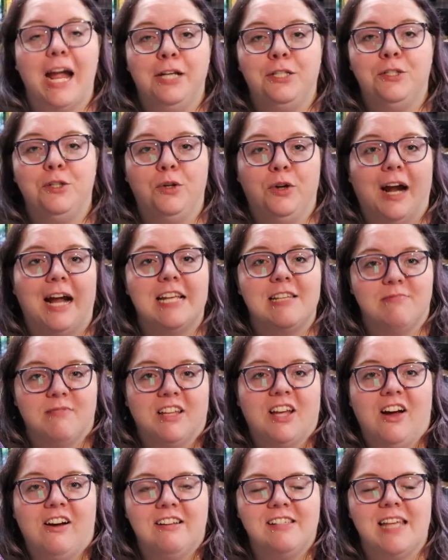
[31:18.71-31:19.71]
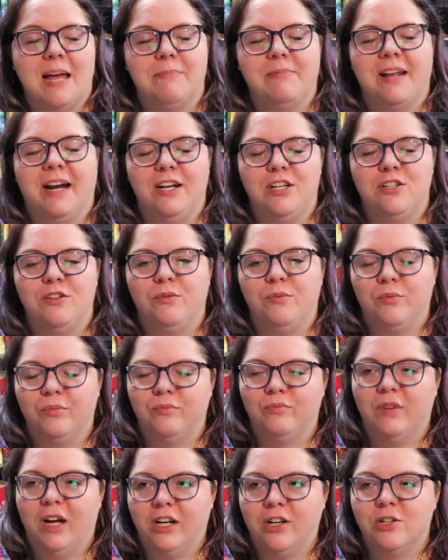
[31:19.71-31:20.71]
I do grasp the concept and I
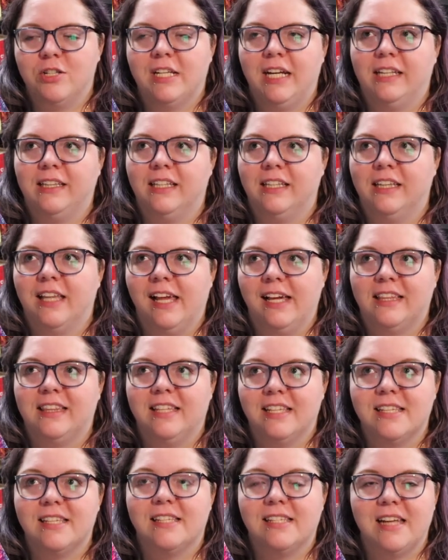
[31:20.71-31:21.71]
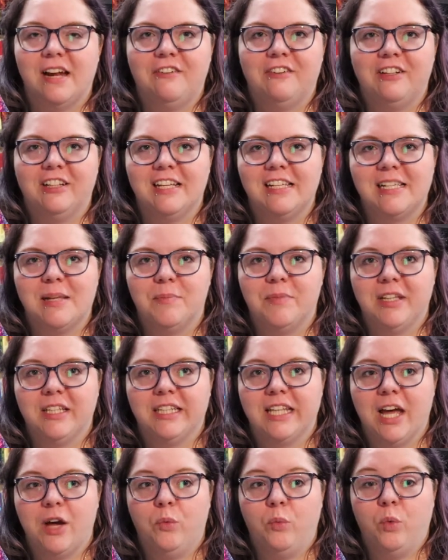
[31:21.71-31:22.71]
do understand that like this is definitely
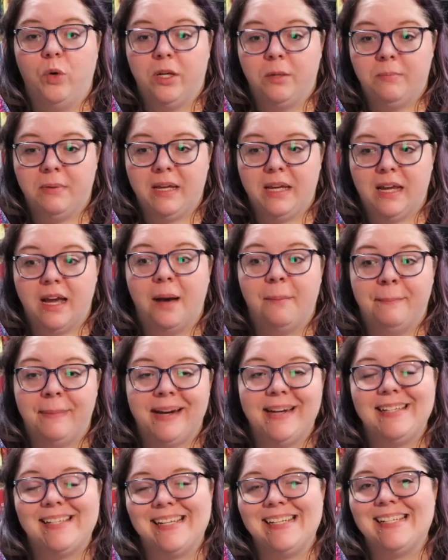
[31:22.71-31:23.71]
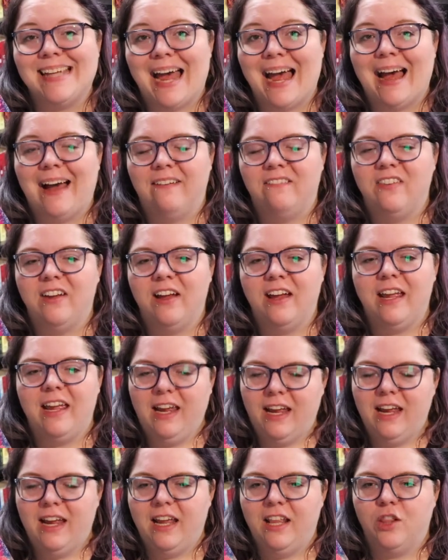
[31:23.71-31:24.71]
something that would be amazing to have
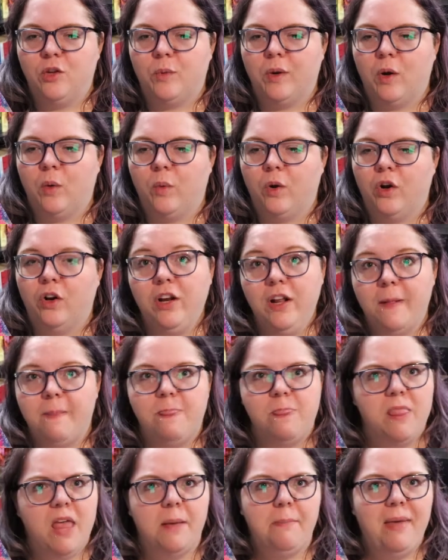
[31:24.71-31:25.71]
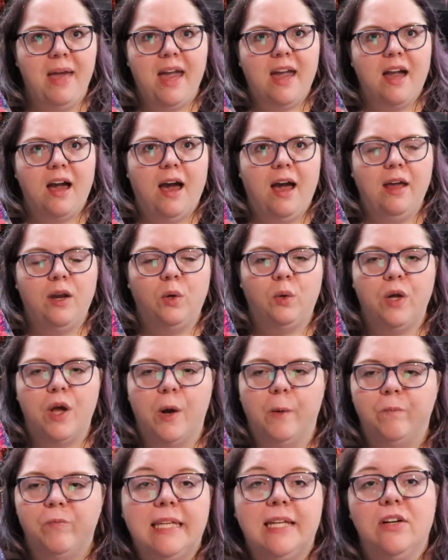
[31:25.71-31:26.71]
in the real world. They may, I don't
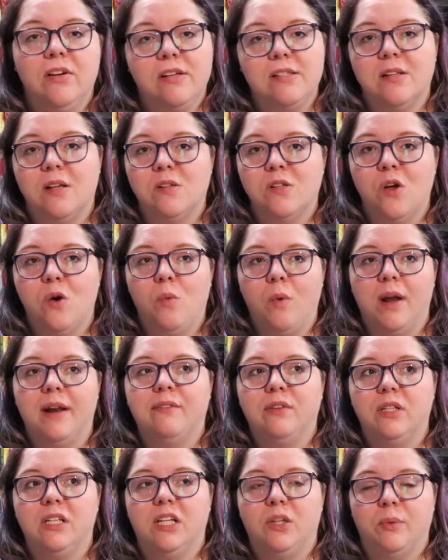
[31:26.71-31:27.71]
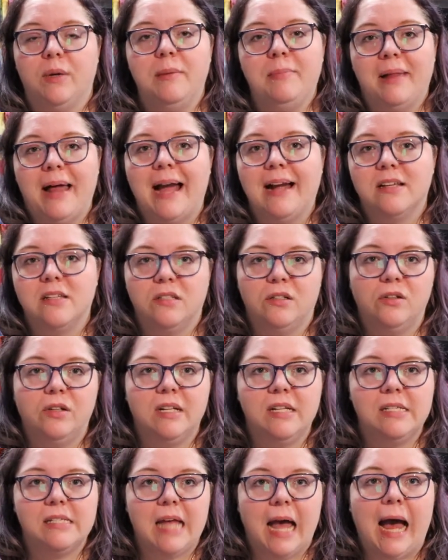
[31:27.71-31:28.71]
know. Kiera is also one of only three black
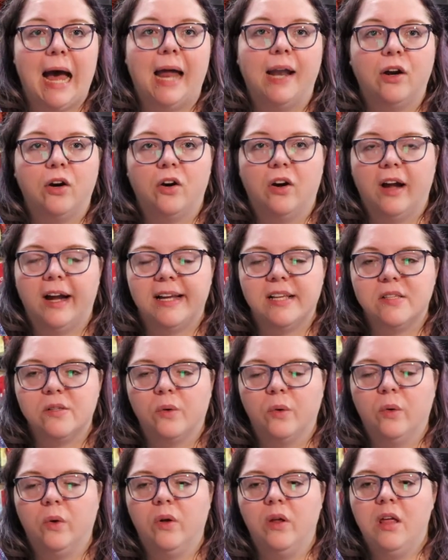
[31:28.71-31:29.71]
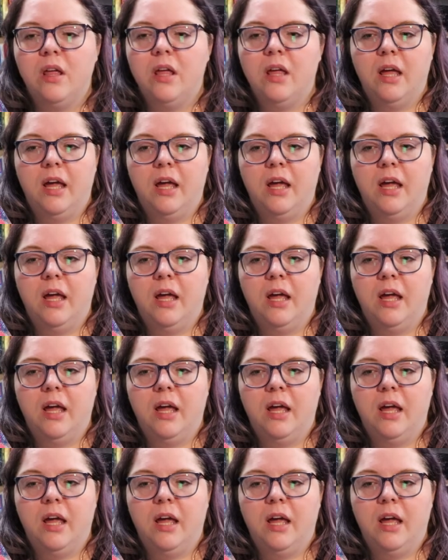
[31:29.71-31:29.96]
students at her high school.